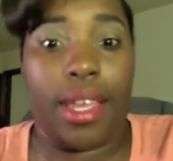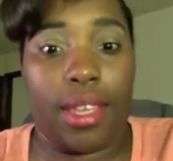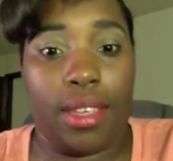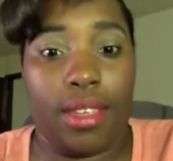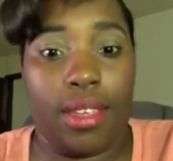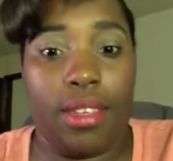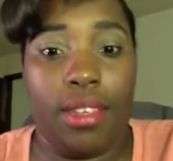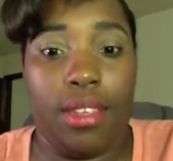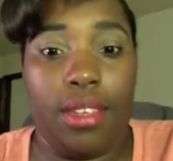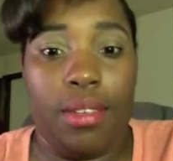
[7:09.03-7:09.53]

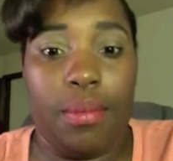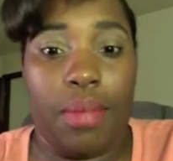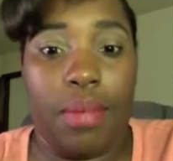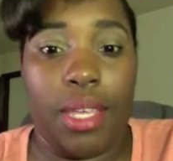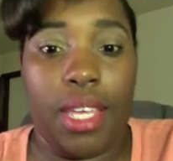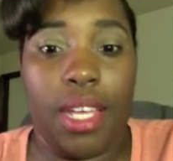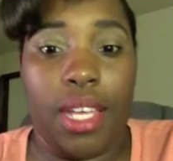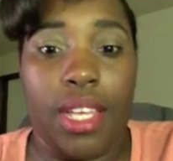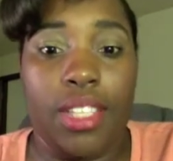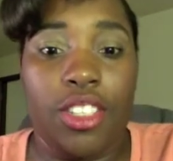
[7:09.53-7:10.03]
because
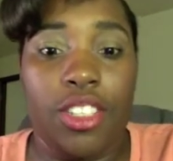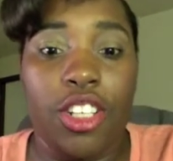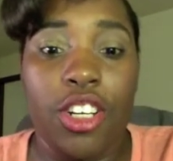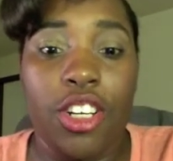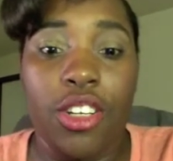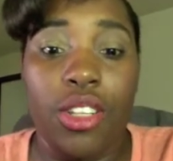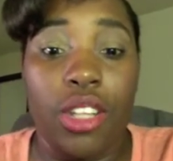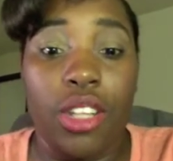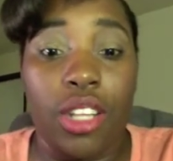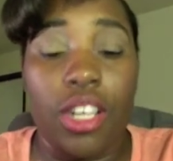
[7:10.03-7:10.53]
her
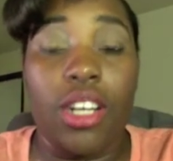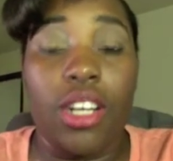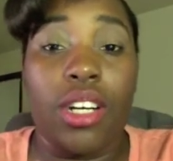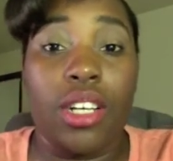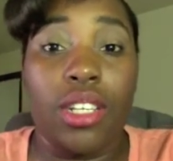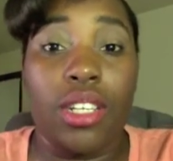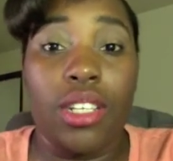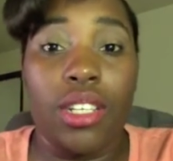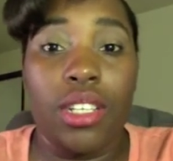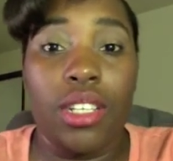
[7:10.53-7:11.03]
look
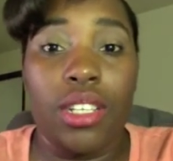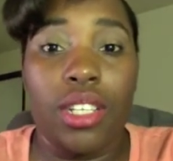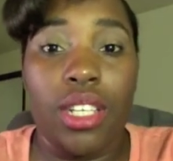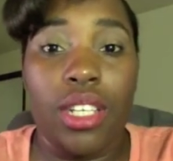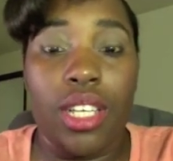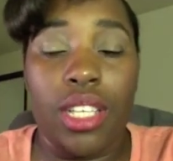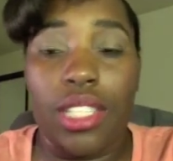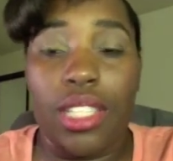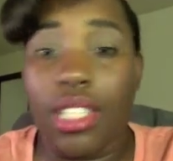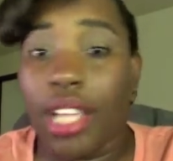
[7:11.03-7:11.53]
is not
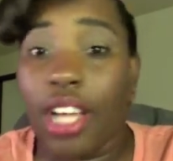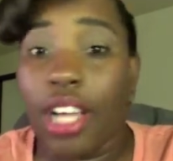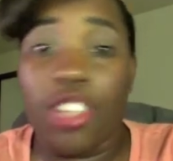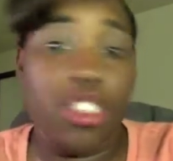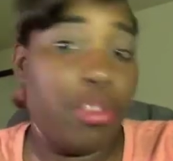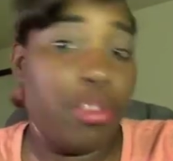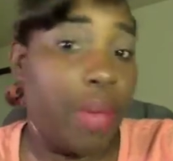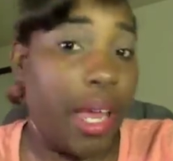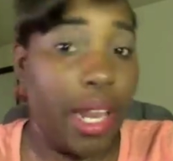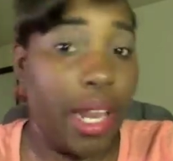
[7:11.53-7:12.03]
dramatic
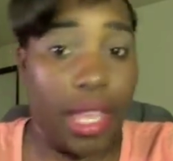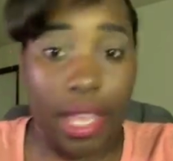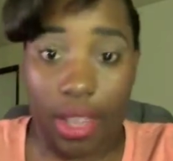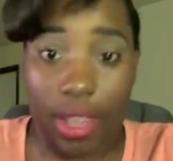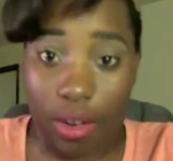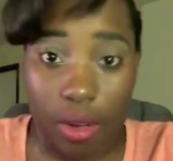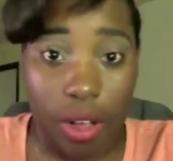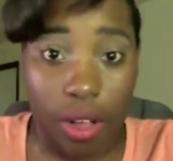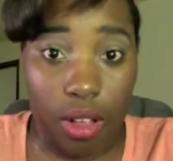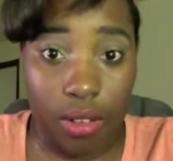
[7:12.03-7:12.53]
at all,
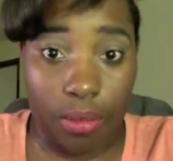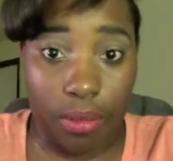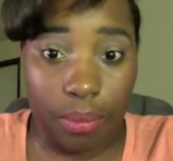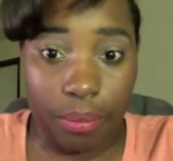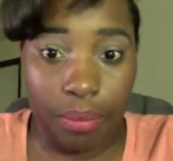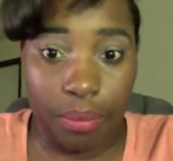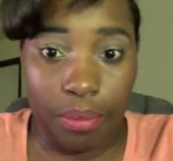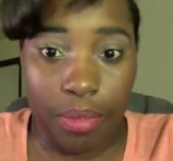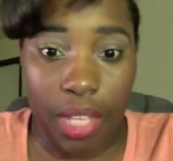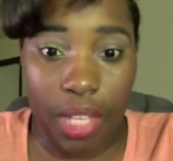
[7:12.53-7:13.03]

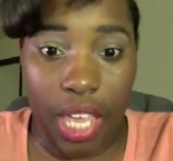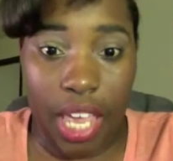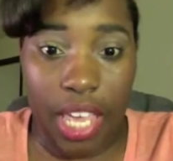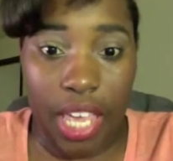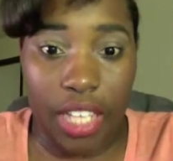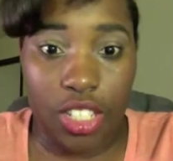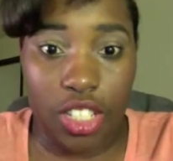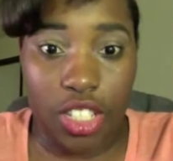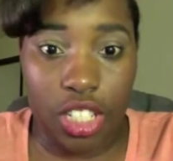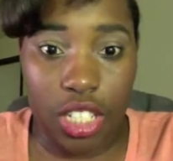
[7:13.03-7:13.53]
and
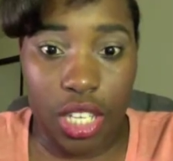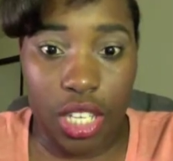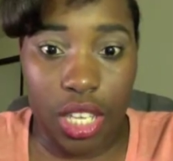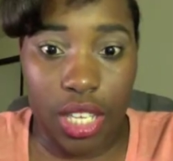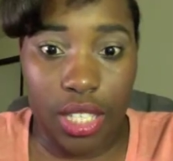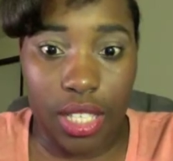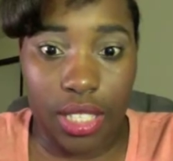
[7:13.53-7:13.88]
she's